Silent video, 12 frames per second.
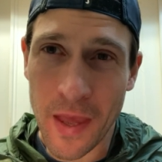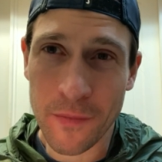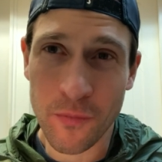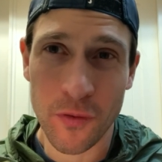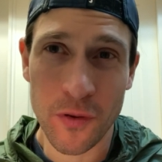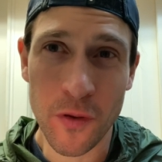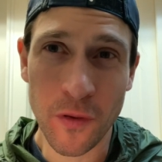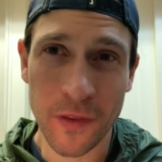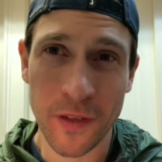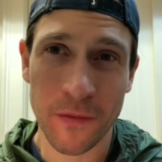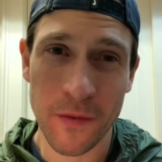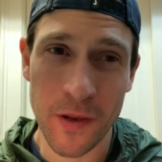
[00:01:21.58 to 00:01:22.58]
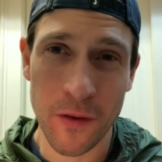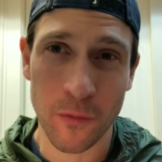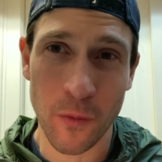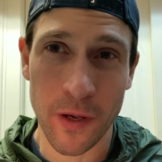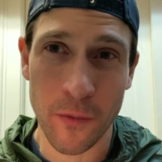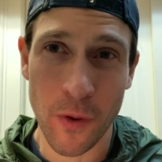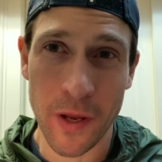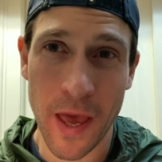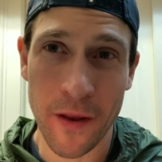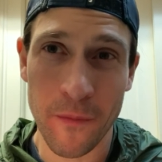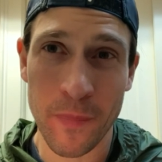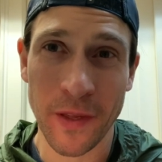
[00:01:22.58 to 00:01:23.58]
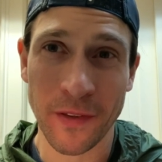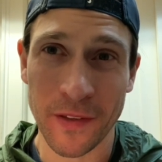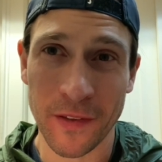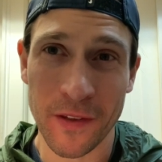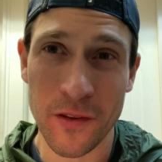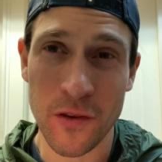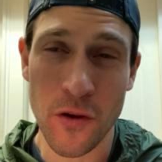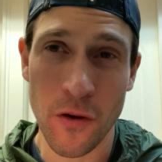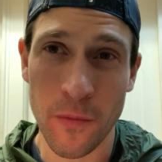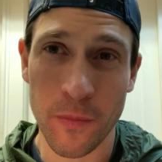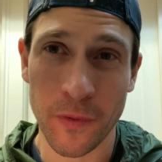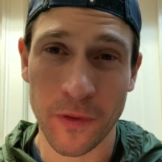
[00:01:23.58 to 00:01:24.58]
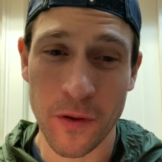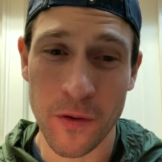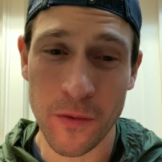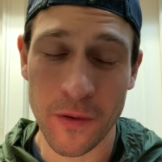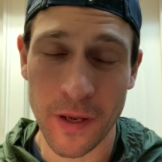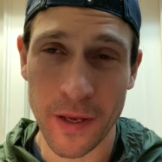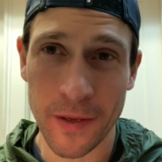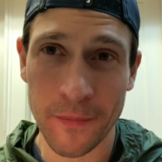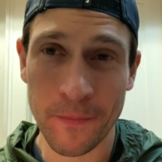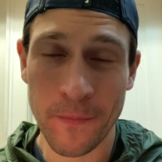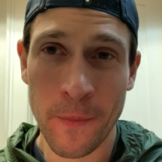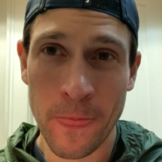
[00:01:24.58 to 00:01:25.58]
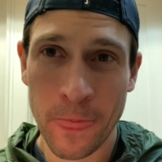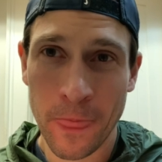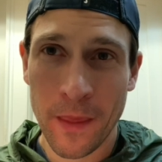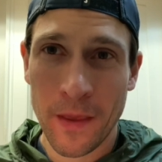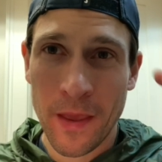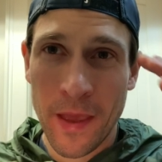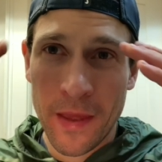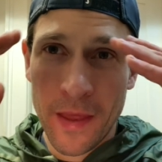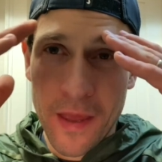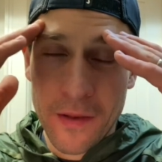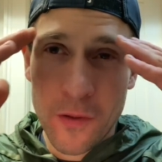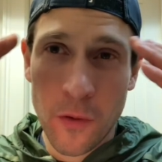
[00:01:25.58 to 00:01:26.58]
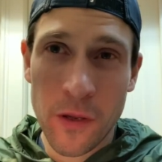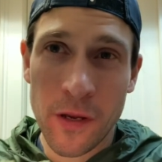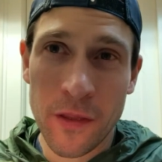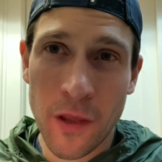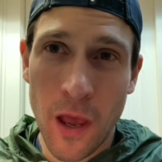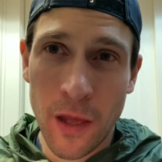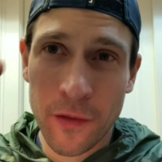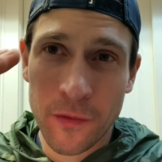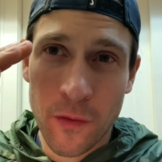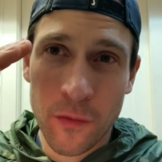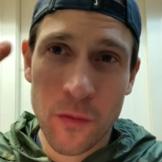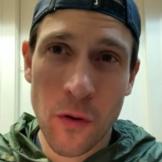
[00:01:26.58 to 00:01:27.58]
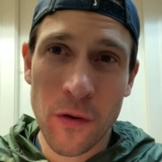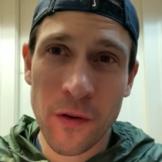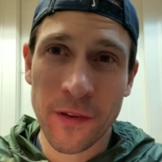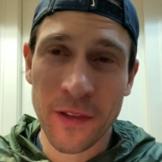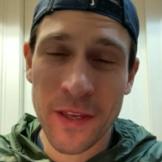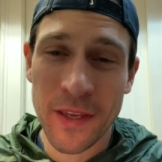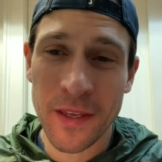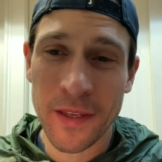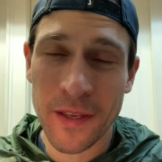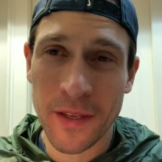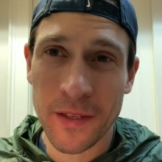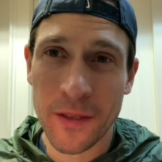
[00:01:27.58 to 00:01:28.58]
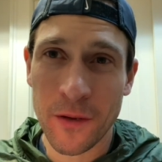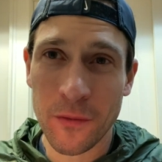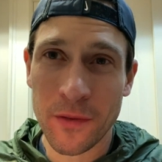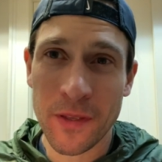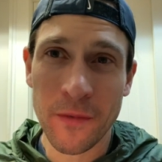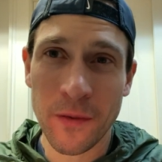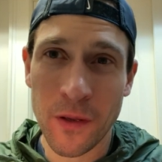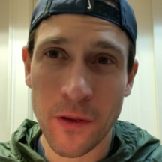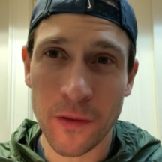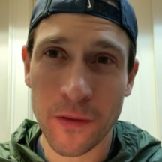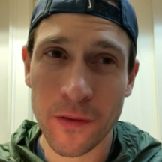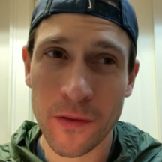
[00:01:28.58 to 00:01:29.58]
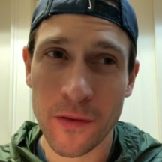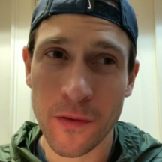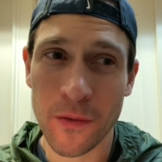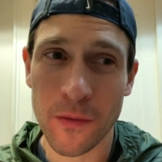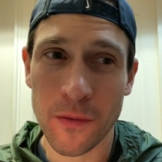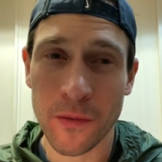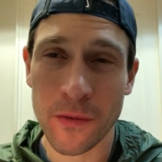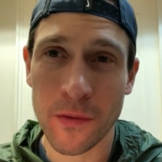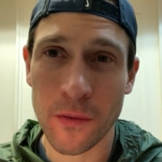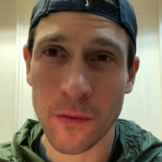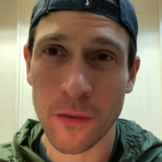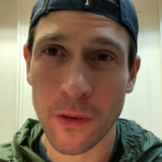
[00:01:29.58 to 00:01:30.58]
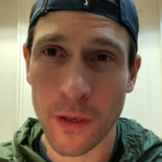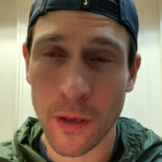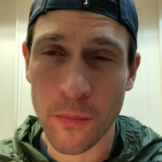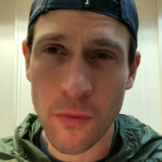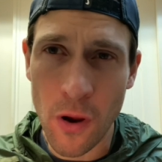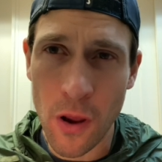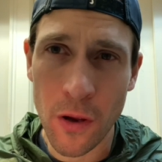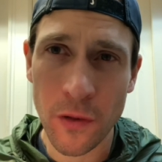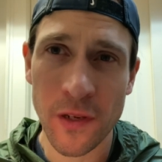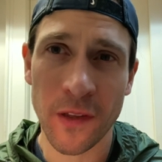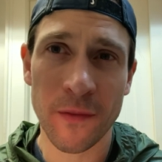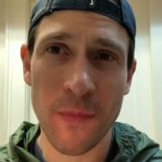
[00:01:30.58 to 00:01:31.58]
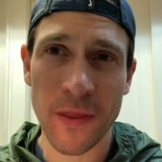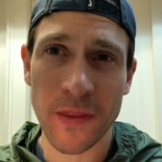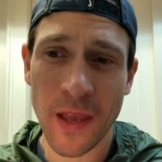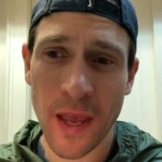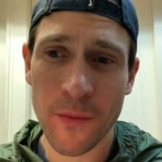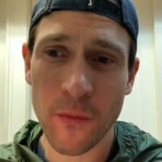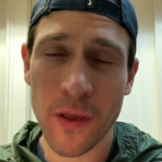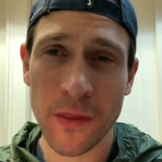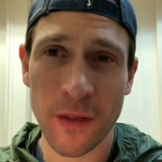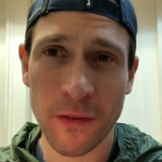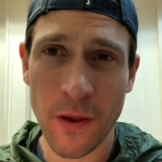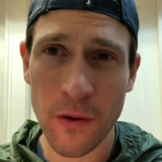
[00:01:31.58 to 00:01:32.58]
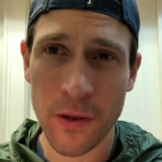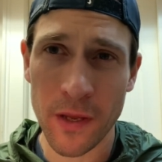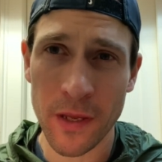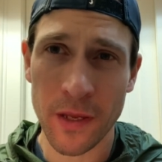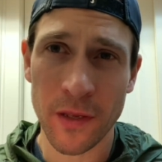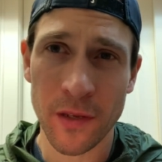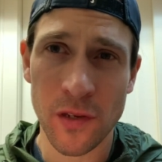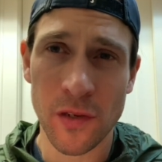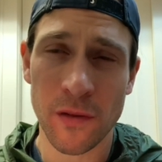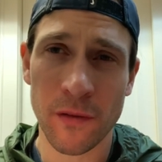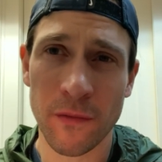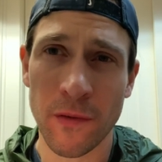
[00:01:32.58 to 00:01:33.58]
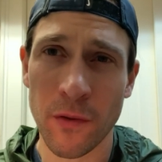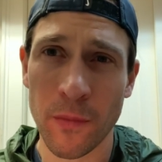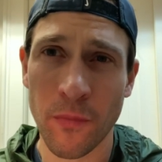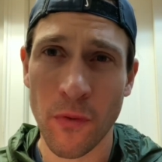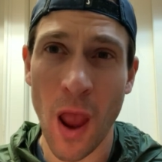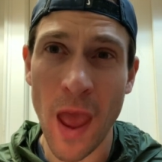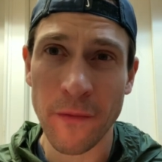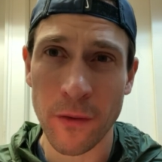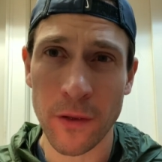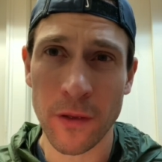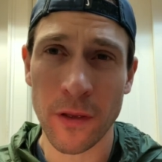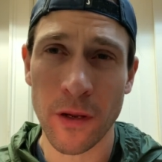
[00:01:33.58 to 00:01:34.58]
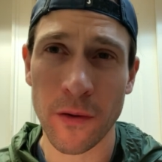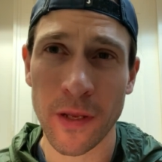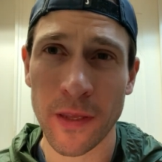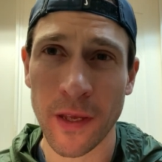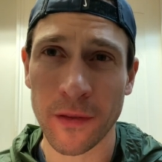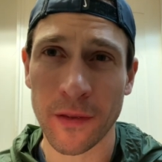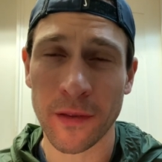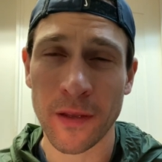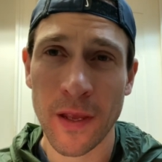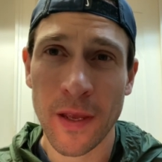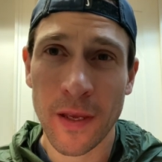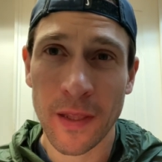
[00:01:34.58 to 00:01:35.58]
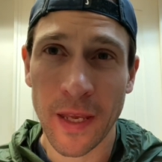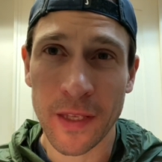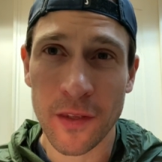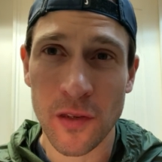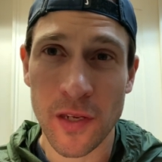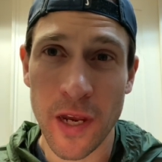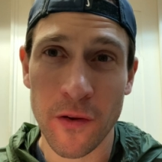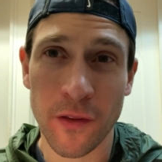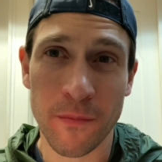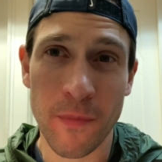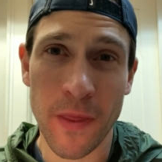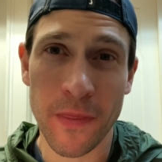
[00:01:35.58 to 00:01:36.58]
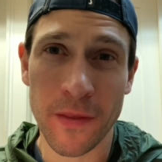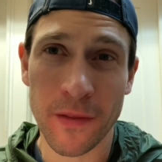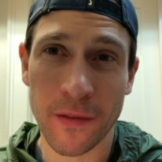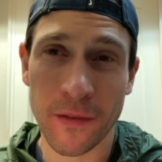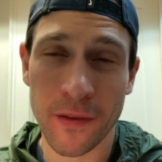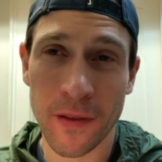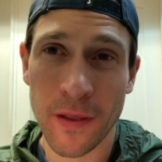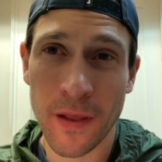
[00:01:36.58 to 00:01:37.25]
produced these videos went out of business in Europe. So and Toni Nadal is notoriously difficult to approach and spend time with. He's very very private, and he doesn't like to share his methods